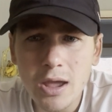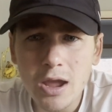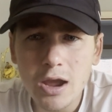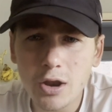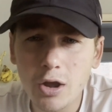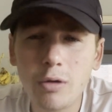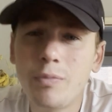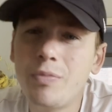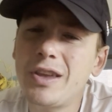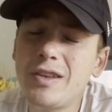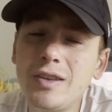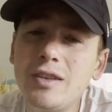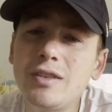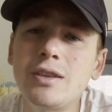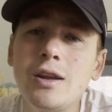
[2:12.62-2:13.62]
You know,
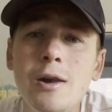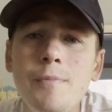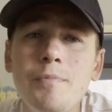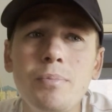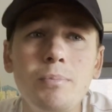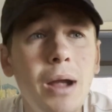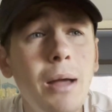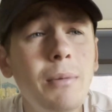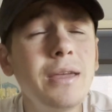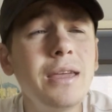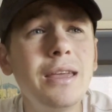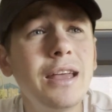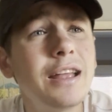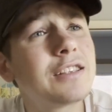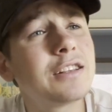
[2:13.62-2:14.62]
this is
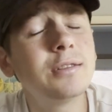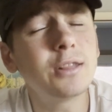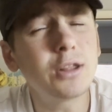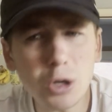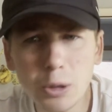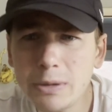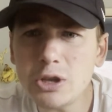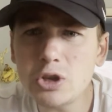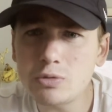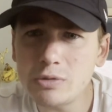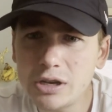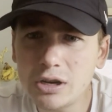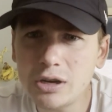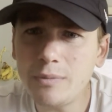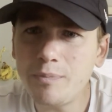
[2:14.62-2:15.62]
probably, it's a little bit
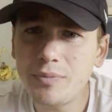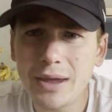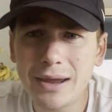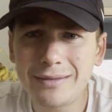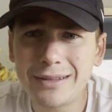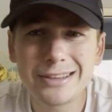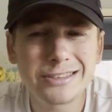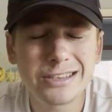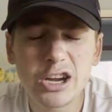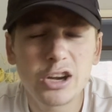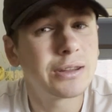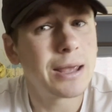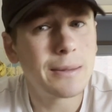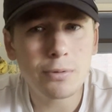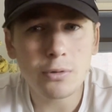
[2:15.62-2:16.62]
sweeter than, let's say, your
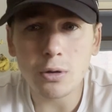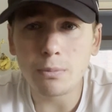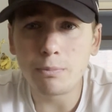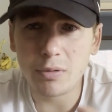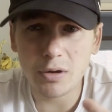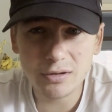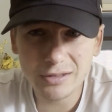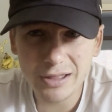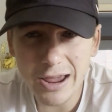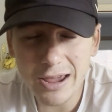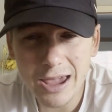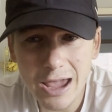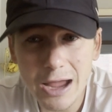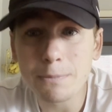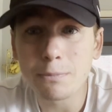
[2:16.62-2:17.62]
typical birthday
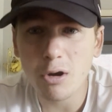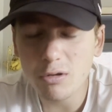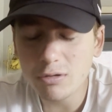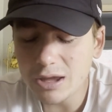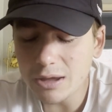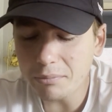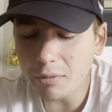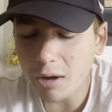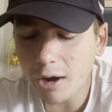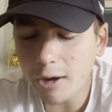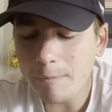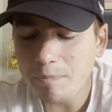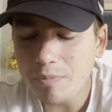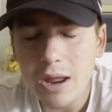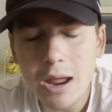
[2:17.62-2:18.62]
cake protein
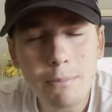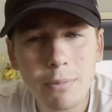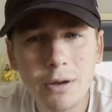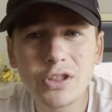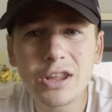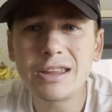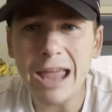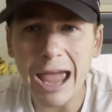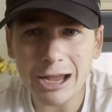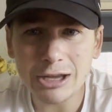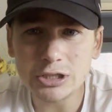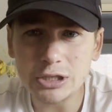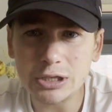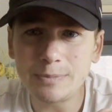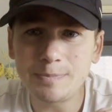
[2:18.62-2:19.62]
bar, but the
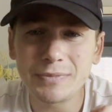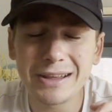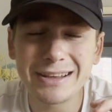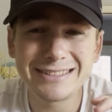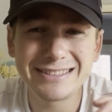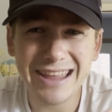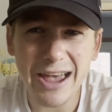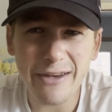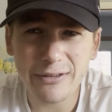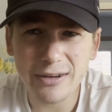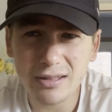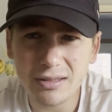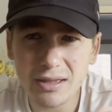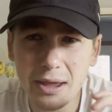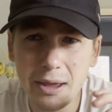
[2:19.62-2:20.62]
texture is
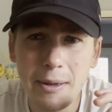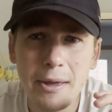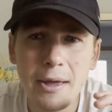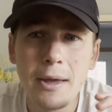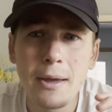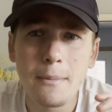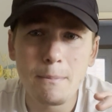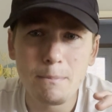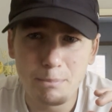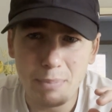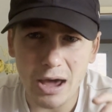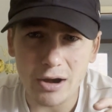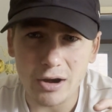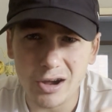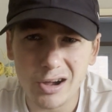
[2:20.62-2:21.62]
definitely
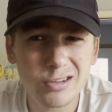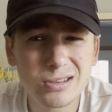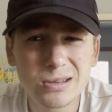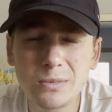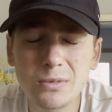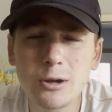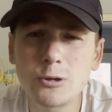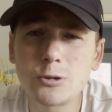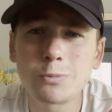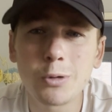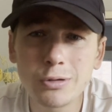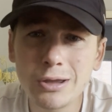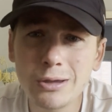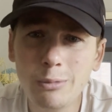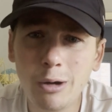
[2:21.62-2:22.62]
better. You know, some of those
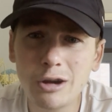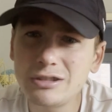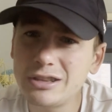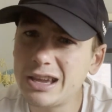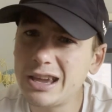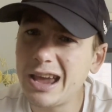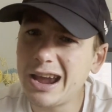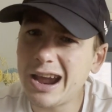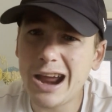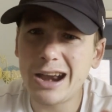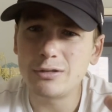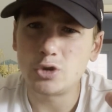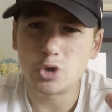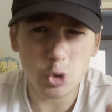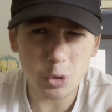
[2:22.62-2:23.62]
protein bars, they can get kind
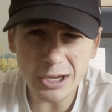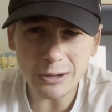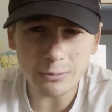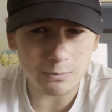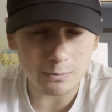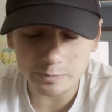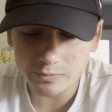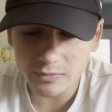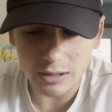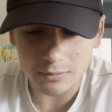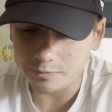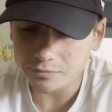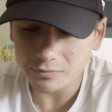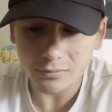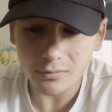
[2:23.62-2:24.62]
of chewy.
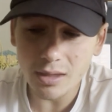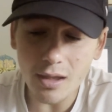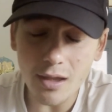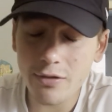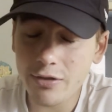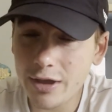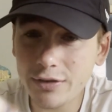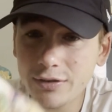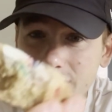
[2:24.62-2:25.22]
This